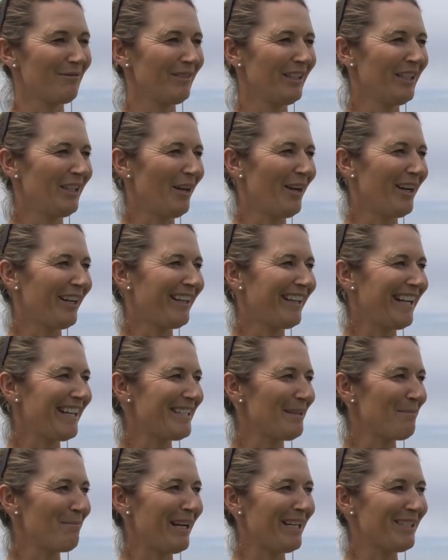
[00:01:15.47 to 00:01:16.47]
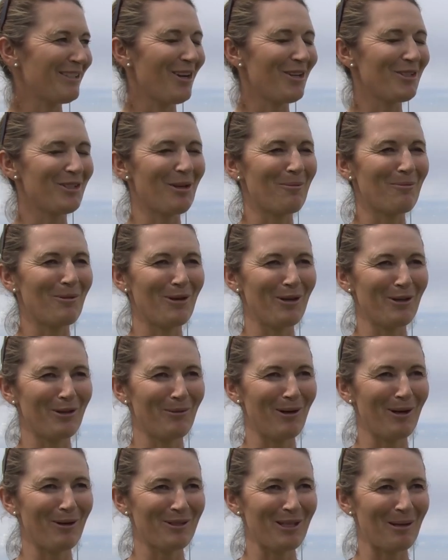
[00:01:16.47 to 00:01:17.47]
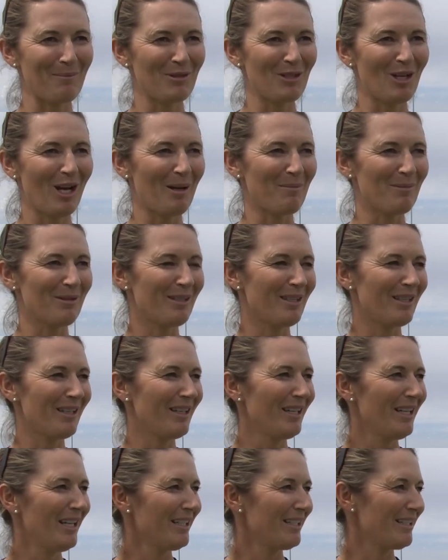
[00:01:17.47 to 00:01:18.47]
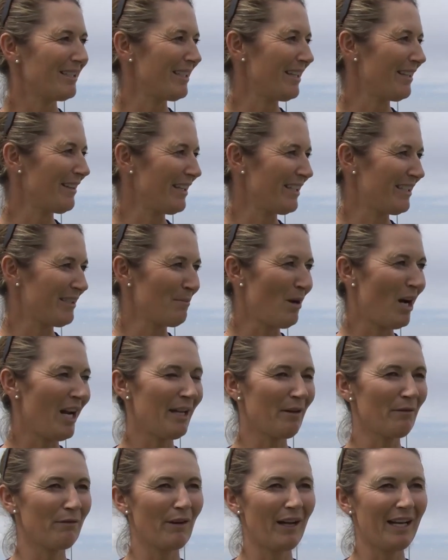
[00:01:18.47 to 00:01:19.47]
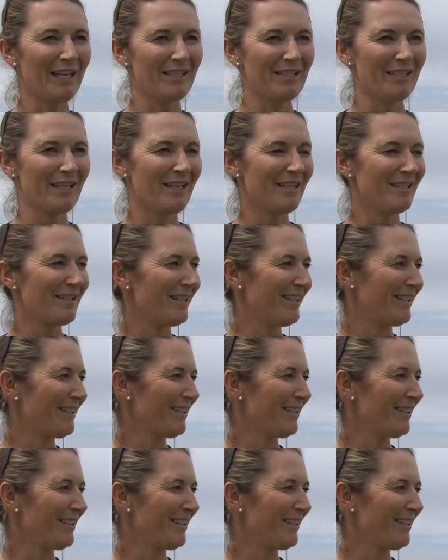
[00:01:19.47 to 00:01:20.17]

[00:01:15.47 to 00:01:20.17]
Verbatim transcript: you know, I guess it makes our job worthwhile sometimes to see these smiling faces